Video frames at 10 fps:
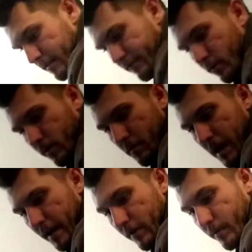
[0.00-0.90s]
for
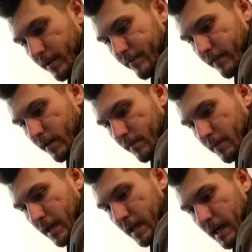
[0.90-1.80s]
my
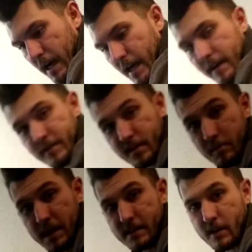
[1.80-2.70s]
reverb, I have just a
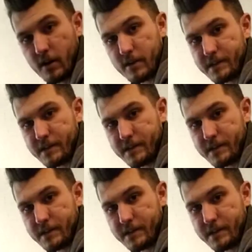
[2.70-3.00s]
basic hall